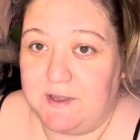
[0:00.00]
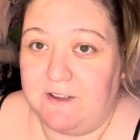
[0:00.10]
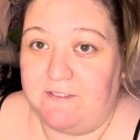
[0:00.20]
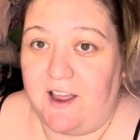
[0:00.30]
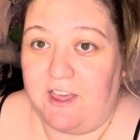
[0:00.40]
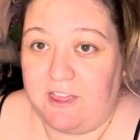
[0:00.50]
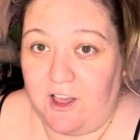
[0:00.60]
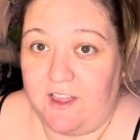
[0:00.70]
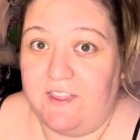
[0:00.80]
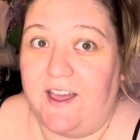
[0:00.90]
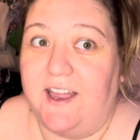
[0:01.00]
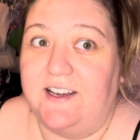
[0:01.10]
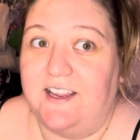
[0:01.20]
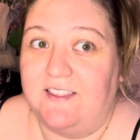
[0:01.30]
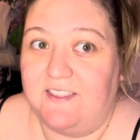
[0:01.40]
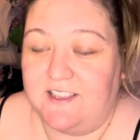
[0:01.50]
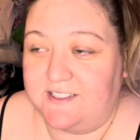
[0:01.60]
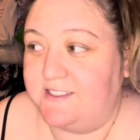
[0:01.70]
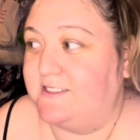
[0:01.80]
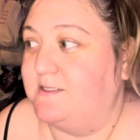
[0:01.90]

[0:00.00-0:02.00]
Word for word: me if I thought that in this